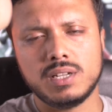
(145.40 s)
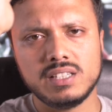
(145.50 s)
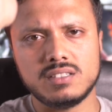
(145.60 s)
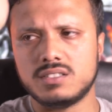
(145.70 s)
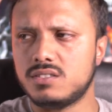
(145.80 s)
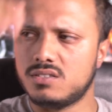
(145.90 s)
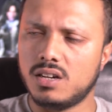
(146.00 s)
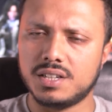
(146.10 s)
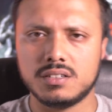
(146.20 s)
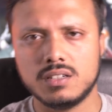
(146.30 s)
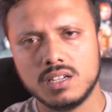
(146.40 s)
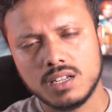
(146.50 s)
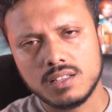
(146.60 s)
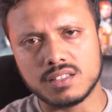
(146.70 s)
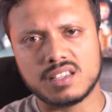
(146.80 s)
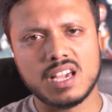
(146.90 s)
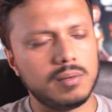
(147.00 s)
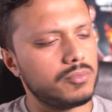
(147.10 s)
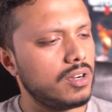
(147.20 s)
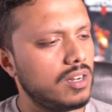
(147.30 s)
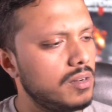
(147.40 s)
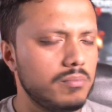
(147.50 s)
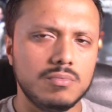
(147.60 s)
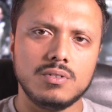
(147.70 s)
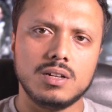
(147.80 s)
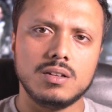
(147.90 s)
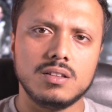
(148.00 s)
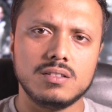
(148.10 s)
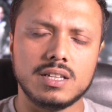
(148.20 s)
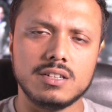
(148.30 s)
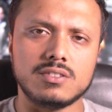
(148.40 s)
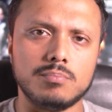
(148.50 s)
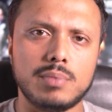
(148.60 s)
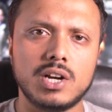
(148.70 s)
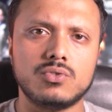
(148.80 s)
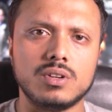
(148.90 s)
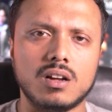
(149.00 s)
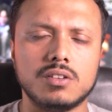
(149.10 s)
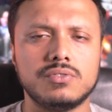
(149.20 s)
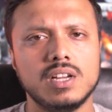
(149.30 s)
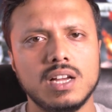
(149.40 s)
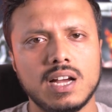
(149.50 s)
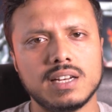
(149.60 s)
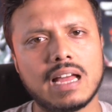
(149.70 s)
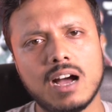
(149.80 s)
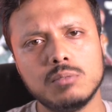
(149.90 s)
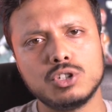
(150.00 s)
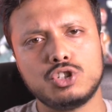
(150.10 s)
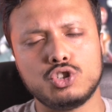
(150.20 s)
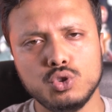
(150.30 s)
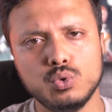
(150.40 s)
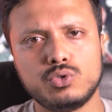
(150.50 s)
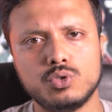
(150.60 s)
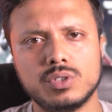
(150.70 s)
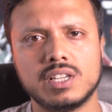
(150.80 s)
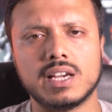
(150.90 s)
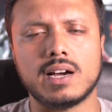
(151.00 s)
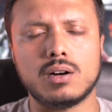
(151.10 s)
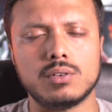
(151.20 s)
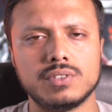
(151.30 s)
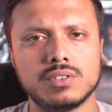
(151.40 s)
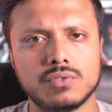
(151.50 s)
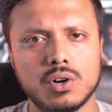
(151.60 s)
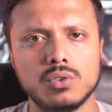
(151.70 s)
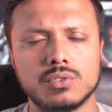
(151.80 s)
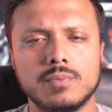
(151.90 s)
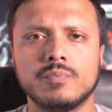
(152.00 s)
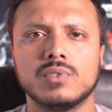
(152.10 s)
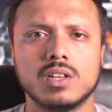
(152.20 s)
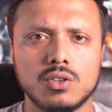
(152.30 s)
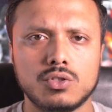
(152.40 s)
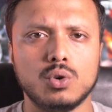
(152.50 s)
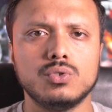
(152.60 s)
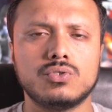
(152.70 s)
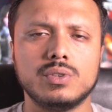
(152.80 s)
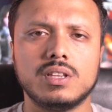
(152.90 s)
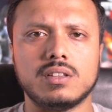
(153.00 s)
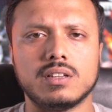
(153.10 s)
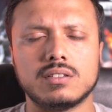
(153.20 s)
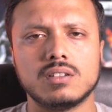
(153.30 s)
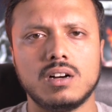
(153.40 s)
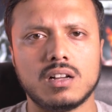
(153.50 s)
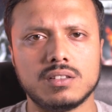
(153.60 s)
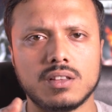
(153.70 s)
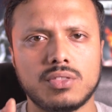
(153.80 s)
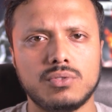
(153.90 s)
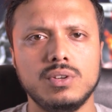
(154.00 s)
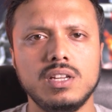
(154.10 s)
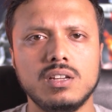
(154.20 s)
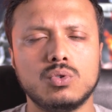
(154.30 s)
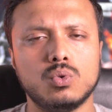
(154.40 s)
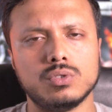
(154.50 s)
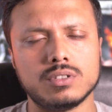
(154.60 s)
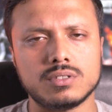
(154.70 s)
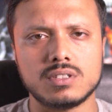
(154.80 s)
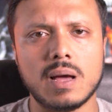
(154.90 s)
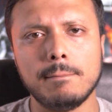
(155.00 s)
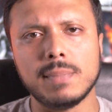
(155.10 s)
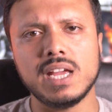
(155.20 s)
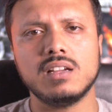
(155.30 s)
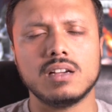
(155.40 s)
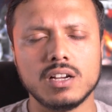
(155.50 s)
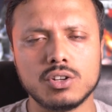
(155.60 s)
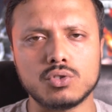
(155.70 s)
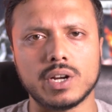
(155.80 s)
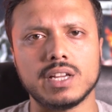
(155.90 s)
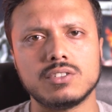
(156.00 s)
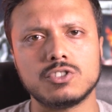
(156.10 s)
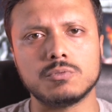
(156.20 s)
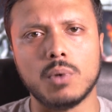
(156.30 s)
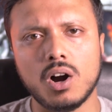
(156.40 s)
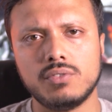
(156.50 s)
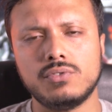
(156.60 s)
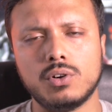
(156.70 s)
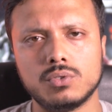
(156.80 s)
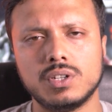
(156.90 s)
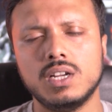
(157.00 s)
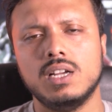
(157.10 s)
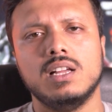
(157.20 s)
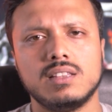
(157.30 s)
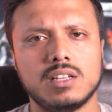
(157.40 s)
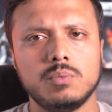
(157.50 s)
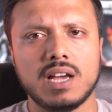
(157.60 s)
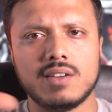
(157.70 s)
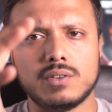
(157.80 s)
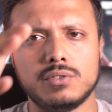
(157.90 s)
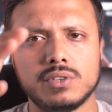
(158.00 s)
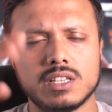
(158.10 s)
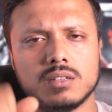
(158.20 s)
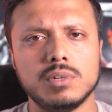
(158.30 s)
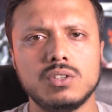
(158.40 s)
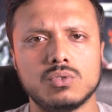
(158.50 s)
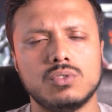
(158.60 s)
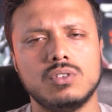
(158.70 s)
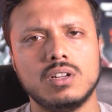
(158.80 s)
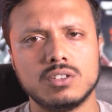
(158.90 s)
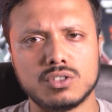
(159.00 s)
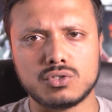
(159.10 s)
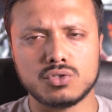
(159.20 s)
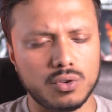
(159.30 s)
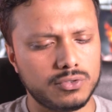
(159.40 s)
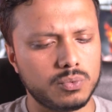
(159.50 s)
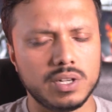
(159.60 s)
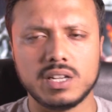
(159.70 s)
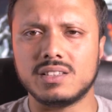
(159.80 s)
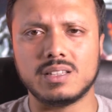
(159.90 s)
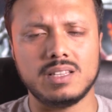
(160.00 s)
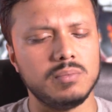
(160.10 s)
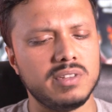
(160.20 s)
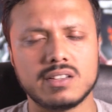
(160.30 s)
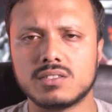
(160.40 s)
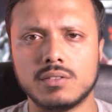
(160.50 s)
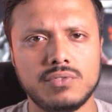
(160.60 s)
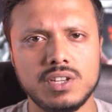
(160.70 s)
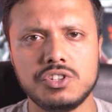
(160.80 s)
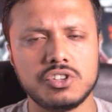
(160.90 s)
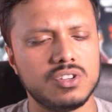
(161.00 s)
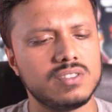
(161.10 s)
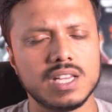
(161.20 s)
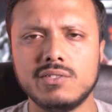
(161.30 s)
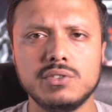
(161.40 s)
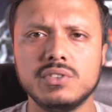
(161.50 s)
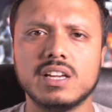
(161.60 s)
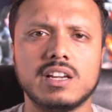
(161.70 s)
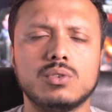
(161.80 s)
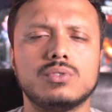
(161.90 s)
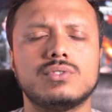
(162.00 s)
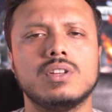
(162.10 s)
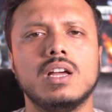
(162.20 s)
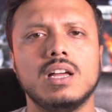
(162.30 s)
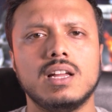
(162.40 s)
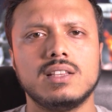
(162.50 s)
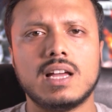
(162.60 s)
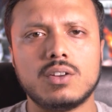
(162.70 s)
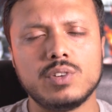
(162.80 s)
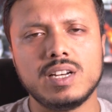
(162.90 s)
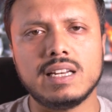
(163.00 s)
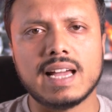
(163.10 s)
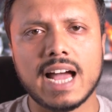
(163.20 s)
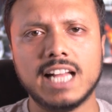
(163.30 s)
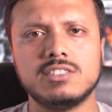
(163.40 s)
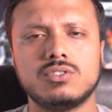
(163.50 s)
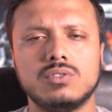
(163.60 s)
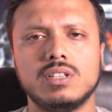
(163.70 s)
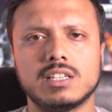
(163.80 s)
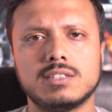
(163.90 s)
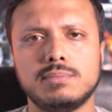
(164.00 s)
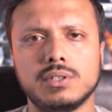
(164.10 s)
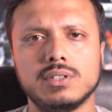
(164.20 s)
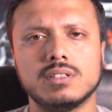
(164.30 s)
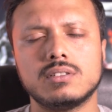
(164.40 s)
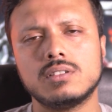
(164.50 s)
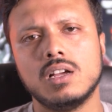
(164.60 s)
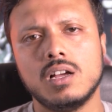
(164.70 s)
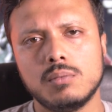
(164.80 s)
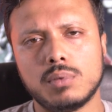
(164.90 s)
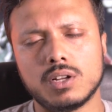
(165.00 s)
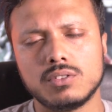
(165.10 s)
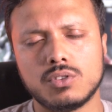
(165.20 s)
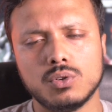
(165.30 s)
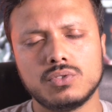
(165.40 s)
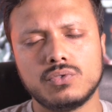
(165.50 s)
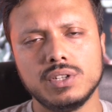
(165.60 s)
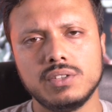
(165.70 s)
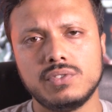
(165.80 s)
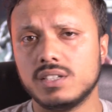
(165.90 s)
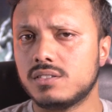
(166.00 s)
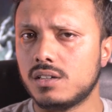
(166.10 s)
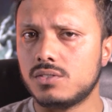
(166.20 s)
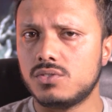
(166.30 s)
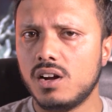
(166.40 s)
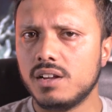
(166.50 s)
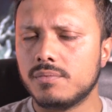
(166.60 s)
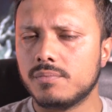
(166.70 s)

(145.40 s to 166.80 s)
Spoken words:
the design, the camera, then it's the battery life and how much use you can get out of this phone. Those three things are the three corners that make a great smartphone. Then we have everything in the middle, the software, the gimmicks, the features, everything else that really adds to the experience. But those three things done right